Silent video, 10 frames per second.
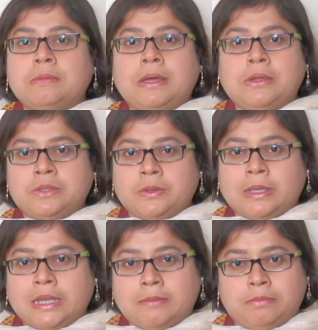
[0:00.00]
mouth during
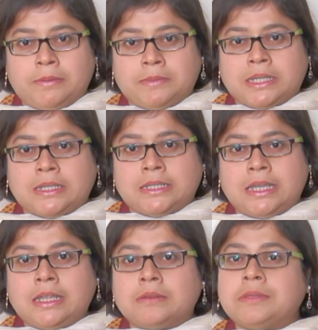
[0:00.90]
an epileptic
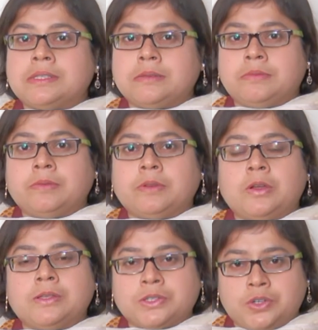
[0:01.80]
attack. It will
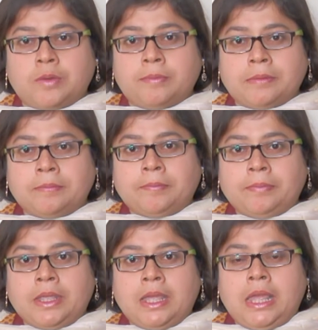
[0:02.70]
cause trauma.
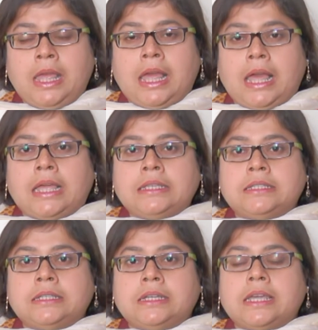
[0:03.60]
And
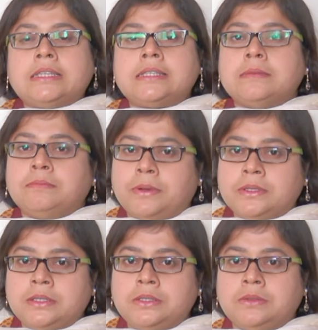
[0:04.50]
it is
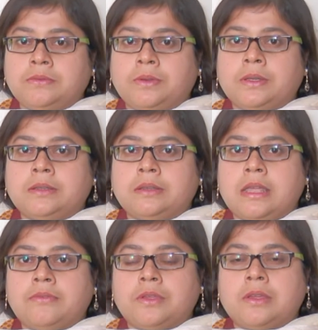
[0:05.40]
important
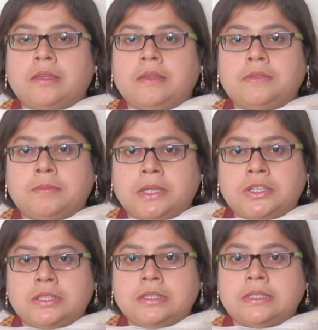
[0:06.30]
if the
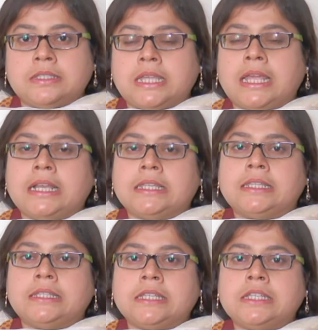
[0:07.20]
patient is a child,
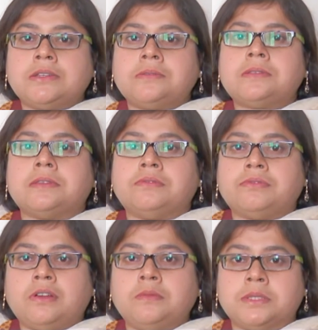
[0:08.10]
that the teacher is
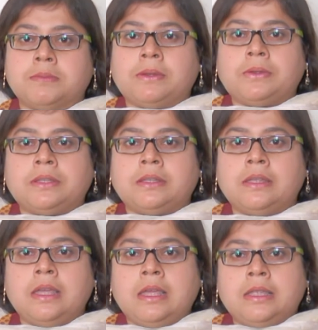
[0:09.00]
informed about the
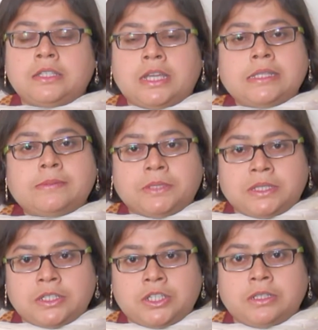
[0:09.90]
child's
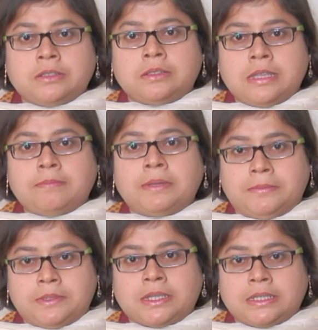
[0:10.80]
potential
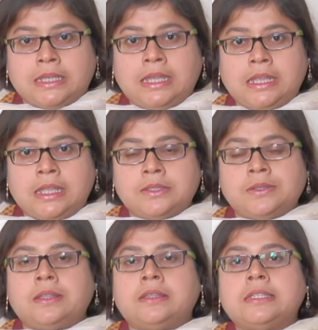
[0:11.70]
epileptic attack,
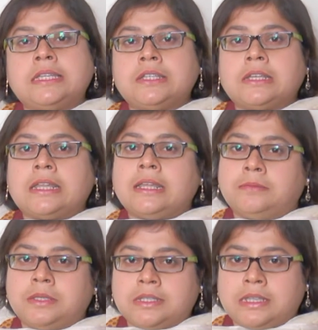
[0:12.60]
so that the teacher can
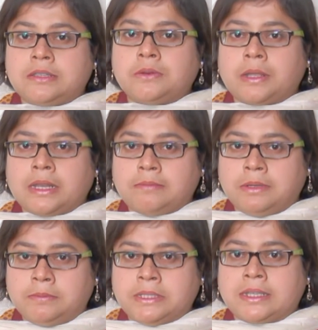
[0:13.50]
help the child during an
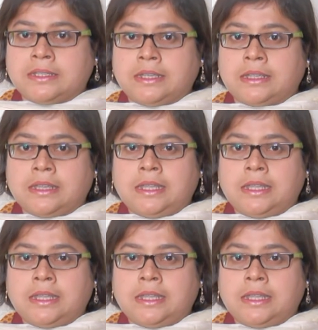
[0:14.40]
epileptic attack.